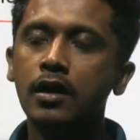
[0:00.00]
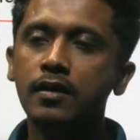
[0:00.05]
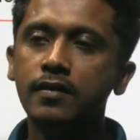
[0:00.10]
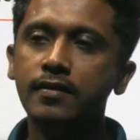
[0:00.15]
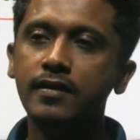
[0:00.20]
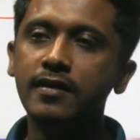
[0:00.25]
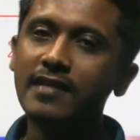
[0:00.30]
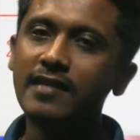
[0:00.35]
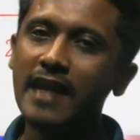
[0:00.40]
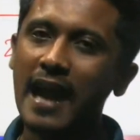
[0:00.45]

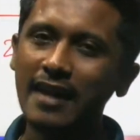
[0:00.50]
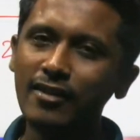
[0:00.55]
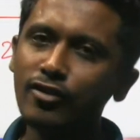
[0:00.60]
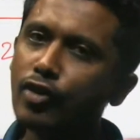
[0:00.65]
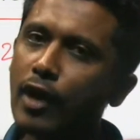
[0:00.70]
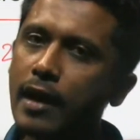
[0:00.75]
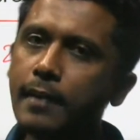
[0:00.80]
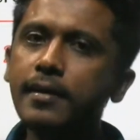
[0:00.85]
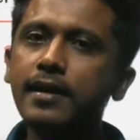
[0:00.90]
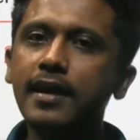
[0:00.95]
These
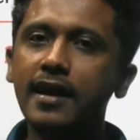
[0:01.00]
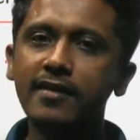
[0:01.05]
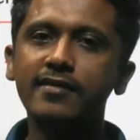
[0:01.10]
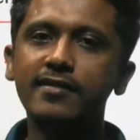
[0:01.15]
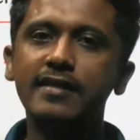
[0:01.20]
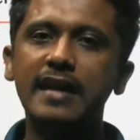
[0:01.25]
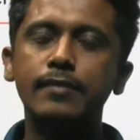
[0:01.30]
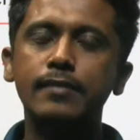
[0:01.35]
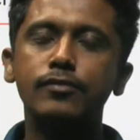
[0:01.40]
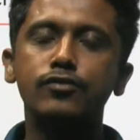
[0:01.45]
lysozymic
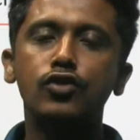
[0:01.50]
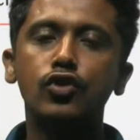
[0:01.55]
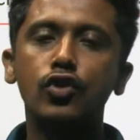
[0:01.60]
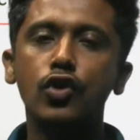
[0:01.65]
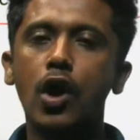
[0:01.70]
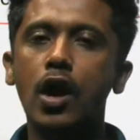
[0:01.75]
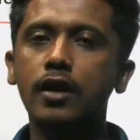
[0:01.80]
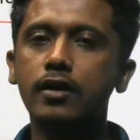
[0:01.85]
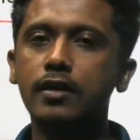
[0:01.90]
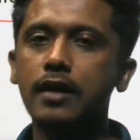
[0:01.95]
enzymes do
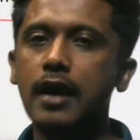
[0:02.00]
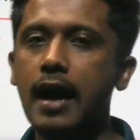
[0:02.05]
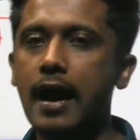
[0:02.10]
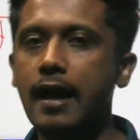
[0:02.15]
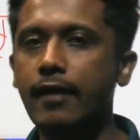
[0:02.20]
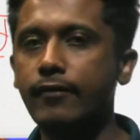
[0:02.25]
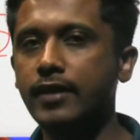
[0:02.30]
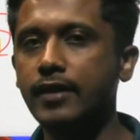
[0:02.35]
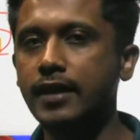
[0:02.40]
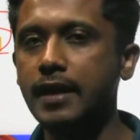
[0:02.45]
not
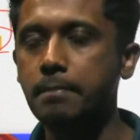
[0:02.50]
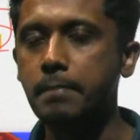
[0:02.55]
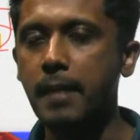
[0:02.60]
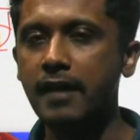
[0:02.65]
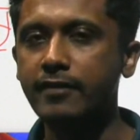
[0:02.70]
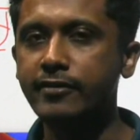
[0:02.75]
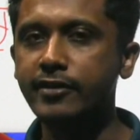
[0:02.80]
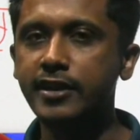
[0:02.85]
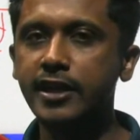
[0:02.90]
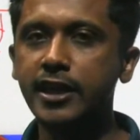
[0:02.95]
have the
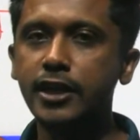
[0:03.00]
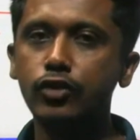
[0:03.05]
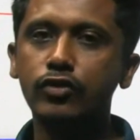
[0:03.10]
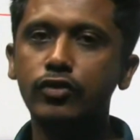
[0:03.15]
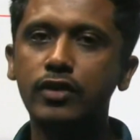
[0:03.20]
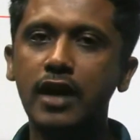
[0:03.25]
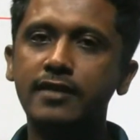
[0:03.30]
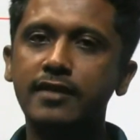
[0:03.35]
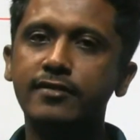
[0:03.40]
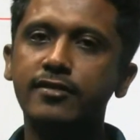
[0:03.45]
capacity to
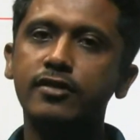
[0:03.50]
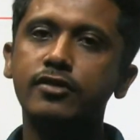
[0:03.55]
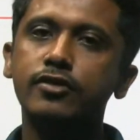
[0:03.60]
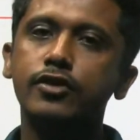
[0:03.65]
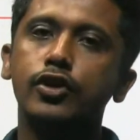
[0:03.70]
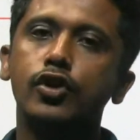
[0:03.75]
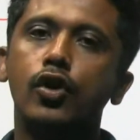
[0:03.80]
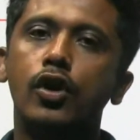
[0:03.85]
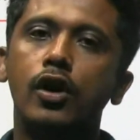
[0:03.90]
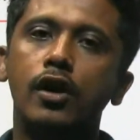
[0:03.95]
digest
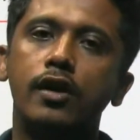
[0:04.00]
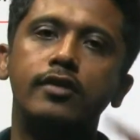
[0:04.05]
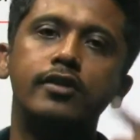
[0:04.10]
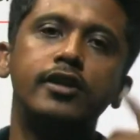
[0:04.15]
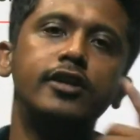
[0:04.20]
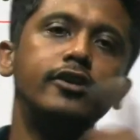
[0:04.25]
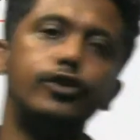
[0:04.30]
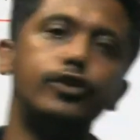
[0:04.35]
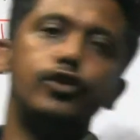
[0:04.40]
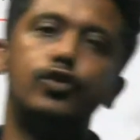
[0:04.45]
your
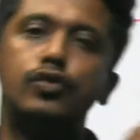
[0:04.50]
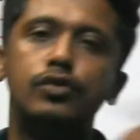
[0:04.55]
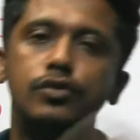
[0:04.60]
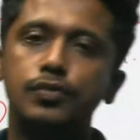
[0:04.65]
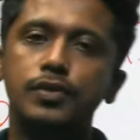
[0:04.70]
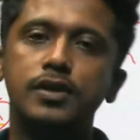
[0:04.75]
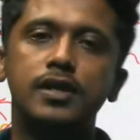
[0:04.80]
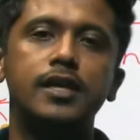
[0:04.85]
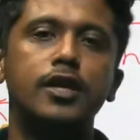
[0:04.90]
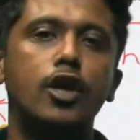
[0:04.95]
tissues
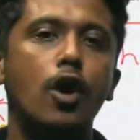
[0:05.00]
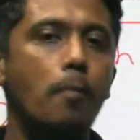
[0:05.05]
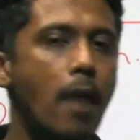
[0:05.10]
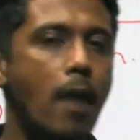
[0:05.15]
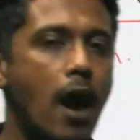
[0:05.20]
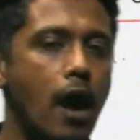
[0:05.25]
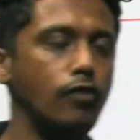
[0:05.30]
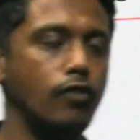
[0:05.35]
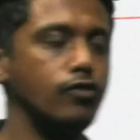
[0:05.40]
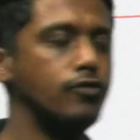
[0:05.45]
within your mouth